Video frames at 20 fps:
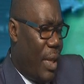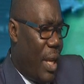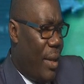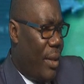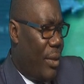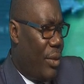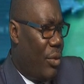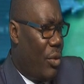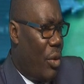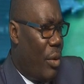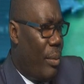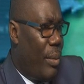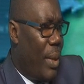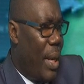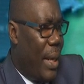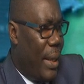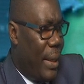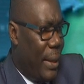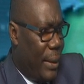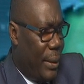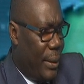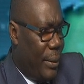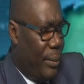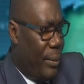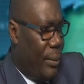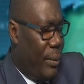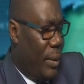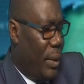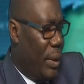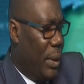is run by
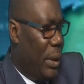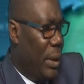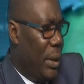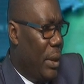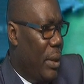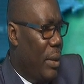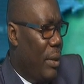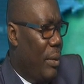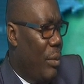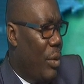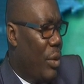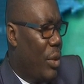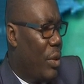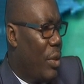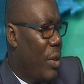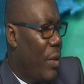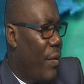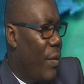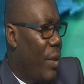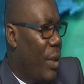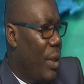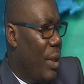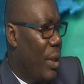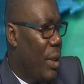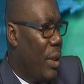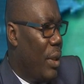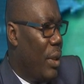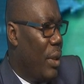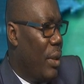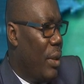most of
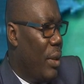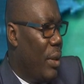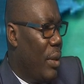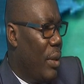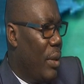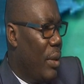the